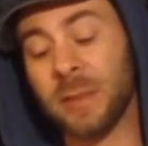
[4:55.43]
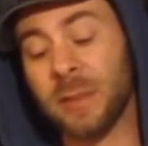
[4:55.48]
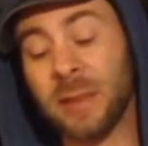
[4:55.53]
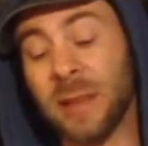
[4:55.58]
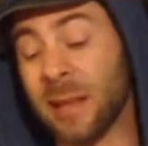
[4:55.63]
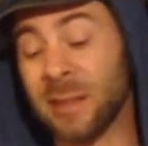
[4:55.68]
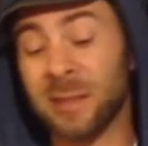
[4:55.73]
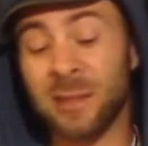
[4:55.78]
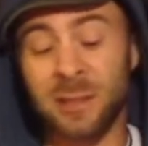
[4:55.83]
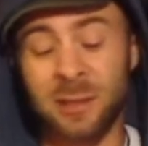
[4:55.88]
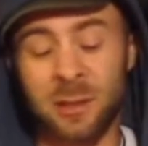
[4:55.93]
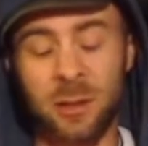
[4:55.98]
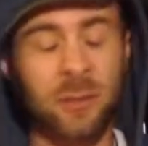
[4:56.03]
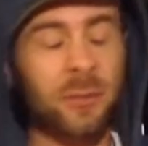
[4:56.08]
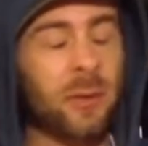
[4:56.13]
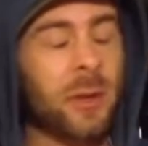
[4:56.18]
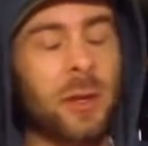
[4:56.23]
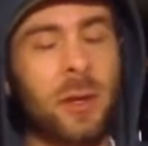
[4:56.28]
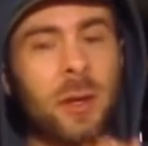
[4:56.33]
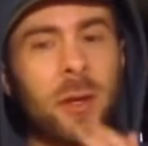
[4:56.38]
Lots of stuff.
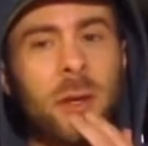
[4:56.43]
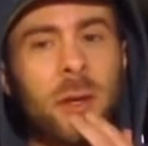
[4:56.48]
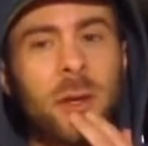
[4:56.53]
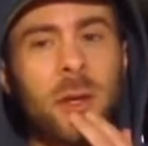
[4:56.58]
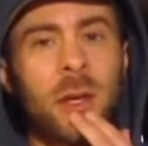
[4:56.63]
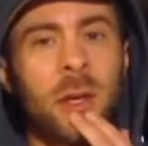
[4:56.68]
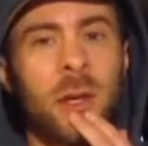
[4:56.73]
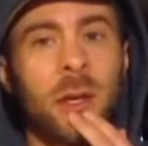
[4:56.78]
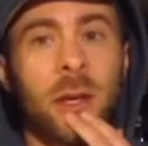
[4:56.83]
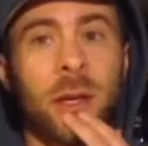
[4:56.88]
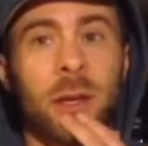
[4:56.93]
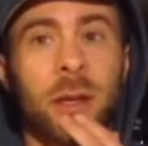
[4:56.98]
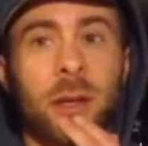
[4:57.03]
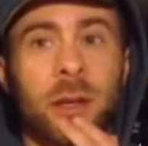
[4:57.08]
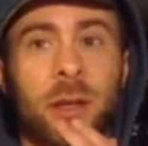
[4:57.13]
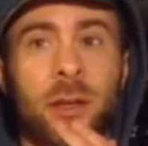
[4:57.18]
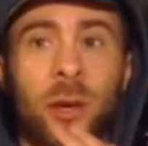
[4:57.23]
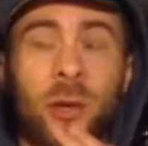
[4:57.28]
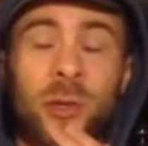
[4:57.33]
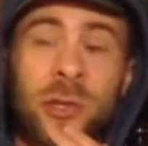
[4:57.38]

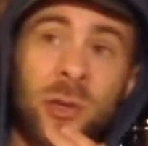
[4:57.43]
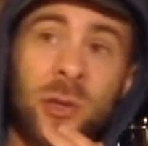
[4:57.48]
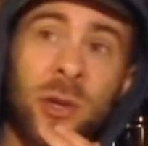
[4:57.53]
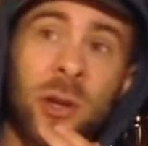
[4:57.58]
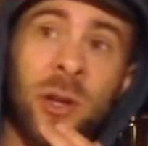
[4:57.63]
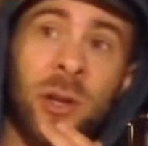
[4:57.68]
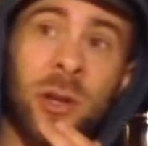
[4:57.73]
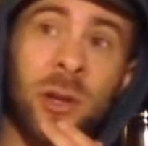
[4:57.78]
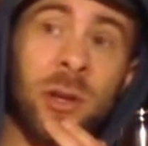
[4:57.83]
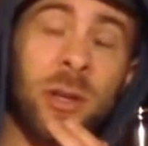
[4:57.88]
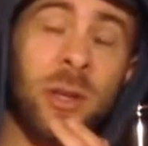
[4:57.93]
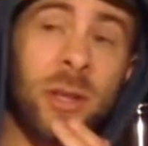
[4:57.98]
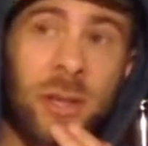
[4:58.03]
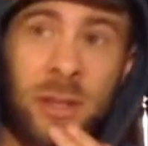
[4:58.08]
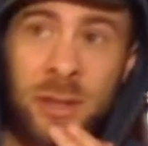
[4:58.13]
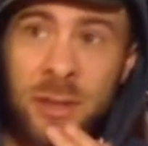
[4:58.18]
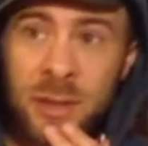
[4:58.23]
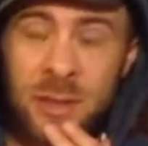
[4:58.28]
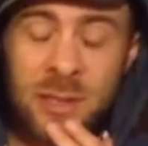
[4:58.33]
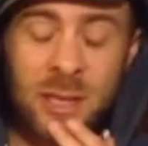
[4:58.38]
Those are all
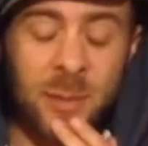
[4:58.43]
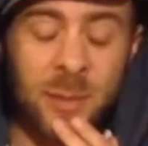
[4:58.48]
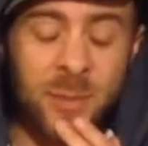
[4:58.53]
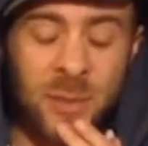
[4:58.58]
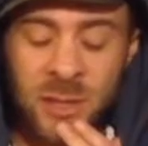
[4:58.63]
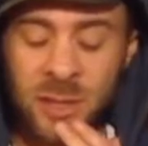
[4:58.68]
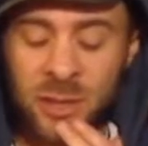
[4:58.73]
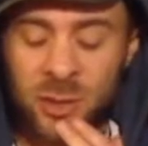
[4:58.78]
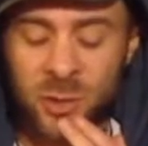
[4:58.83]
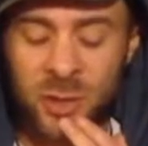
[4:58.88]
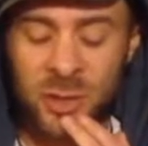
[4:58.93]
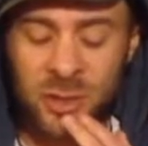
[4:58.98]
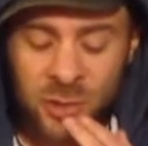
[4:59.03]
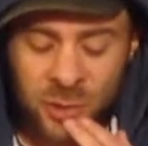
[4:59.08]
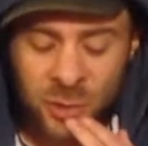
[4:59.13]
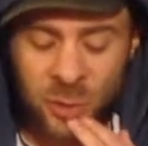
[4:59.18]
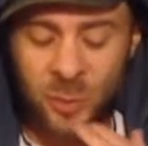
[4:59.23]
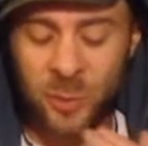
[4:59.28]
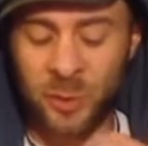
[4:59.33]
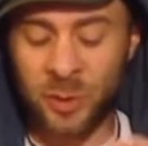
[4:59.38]
the types of things you can
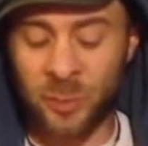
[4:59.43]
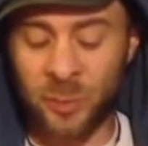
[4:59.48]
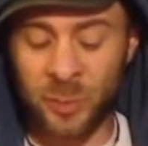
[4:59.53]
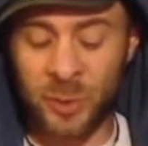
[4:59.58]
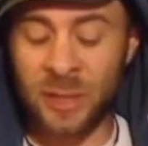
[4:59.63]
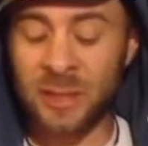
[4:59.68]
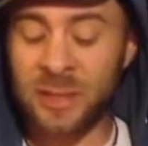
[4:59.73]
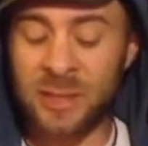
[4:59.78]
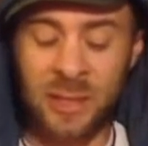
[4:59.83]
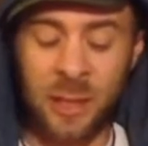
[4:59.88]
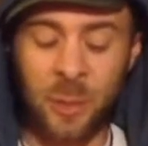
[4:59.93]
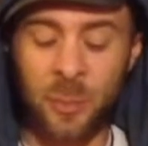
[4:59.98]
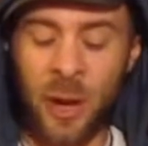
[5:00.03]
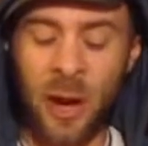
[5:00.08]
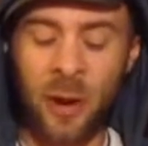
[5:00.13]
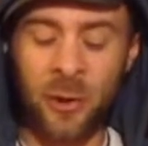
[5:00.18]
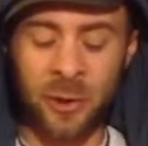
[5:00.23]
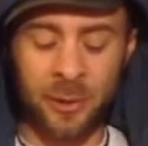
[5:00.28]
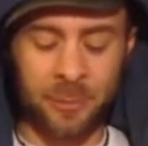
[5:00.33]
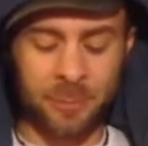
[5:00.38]
do, but the biggest thing
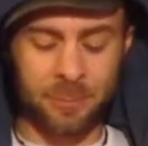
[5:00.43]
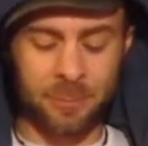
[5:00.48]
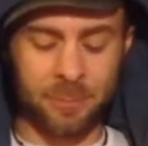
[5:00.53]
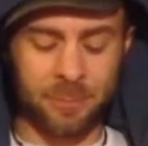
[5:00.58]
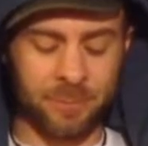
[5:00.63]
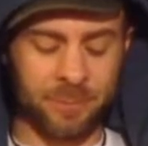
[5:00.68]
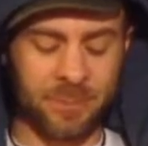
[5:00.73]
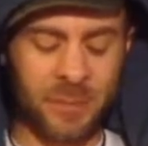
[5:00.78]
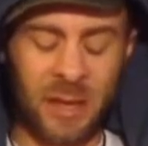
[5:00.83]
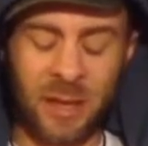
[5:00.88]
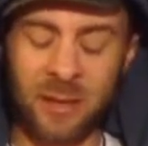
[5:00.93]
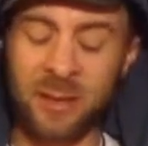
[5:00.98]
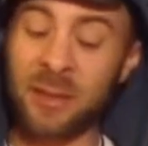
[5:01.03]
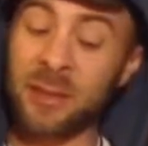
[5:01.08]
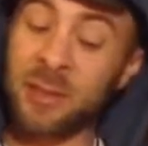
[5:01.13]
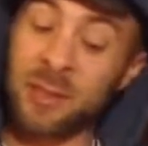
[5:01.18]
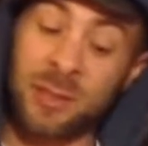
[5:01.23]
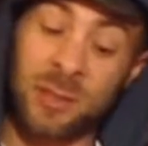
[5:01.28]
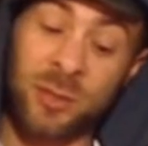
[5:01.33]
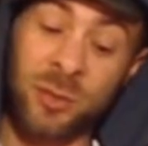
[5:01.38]
about it, and I
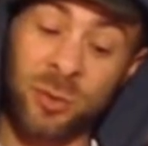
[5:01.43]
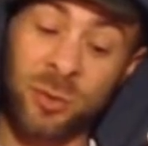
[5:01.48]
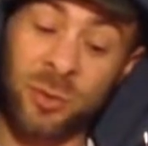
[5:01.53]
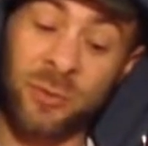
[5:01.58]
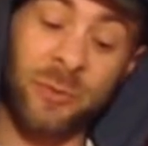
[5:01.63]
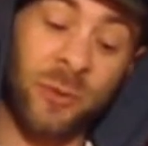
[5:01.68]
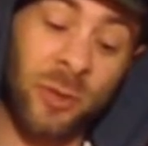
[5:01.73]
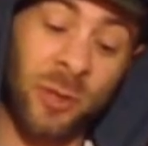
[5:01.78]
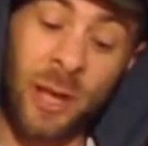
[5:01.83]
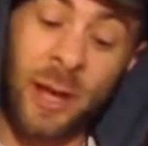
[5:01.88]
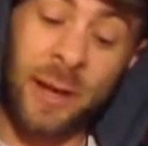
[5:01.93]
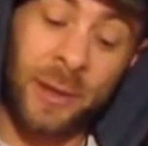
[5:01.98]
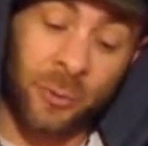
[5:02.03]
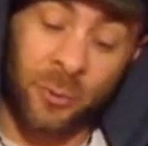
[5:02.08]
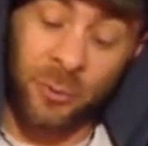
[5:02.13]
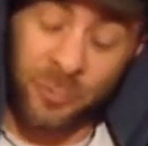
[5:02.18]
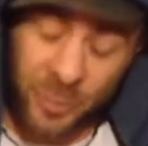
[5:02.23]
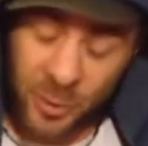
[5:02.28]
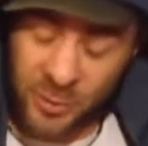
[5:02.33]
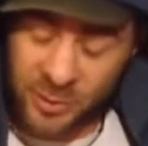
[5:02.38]
think this is true for a lot of
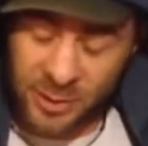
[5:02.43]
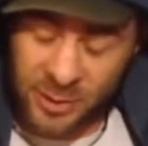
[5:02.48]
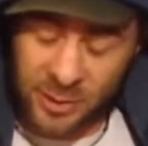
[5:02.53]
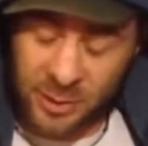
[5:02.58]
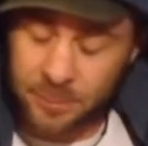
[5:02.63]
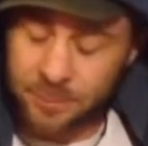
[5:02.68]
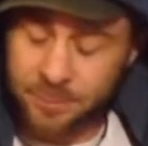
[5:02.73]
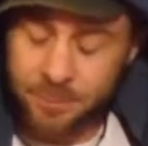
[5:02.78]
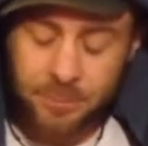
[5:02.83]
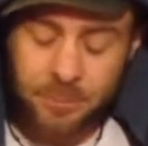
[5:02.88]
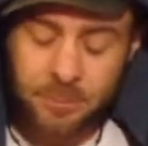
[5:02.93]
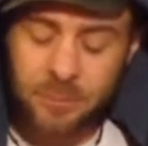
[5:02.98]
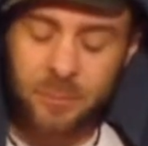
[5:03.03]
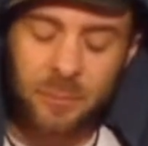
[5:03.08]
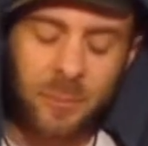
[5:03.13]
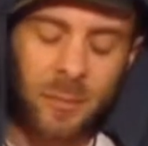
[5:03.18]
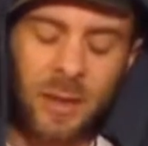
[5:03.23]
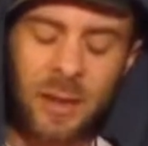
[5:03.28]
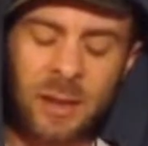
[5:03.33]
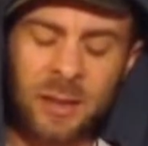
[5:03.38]
group music,
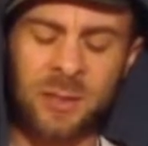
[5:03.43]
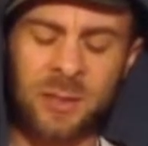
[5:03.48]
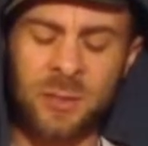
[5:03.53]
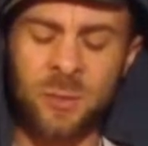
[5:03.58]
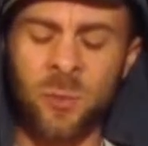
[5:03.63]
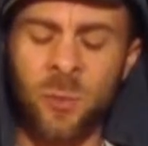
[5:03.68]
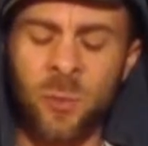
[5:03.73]
is